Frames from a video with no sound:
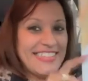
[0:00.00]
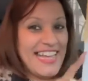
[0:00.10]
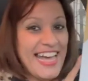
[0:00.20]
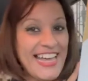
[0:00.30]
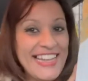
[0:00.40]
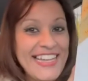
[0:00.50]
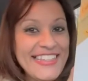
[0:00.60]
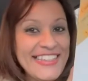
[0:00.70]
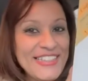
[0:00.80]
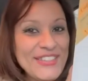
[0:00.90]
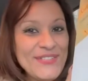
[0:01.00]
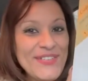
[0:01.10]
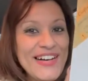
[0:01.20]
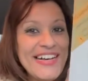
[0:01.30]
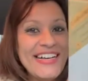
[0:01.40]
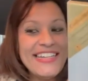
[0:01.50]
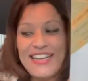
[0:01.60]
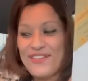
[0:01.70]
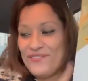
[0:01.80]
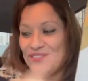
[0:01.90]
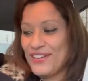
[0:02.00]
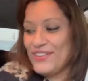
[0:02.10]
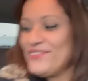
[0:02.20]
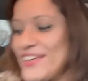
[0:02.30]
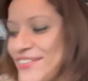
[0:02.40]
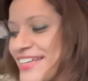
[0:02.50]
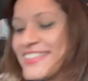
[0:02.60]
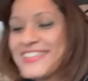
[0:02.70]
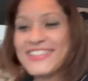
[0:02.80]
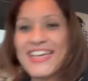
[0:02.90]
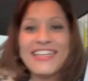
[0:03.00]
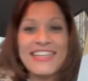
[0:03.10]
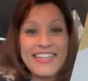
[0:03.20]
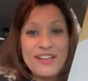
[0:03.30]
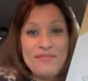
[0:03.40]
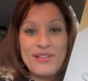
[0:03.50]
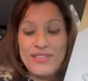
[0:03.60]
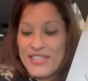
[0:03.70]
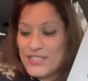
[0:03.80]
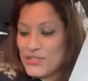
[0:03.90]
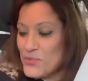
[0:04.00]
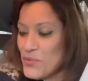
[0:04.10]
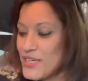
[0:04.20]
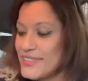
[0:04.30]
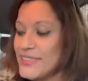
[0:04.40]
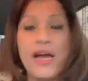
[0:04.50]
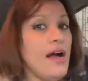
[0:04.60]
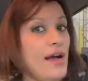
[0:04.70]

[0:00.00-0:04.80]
I like this one. I'm very, very excited about this one.